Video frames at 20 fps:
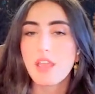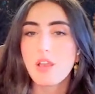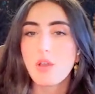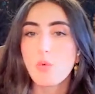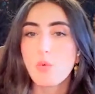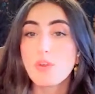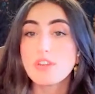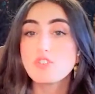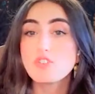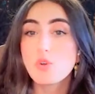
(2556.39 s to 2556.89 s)

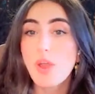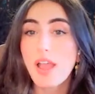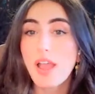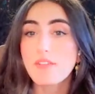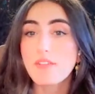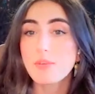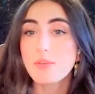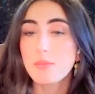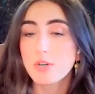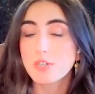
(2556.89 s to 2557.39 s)
we do
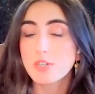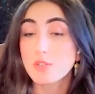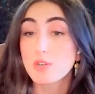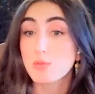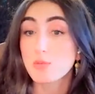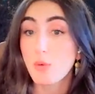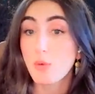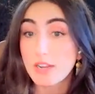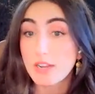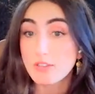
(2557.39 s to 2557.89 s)
have the Mercury
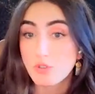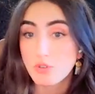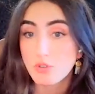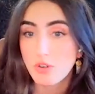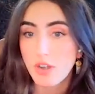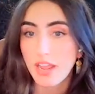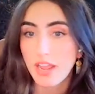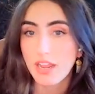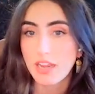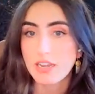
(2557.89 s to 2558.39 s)

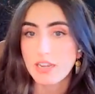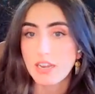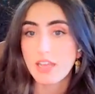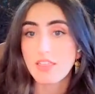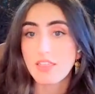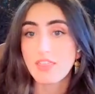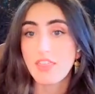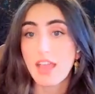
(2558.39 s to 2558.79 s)
retrograde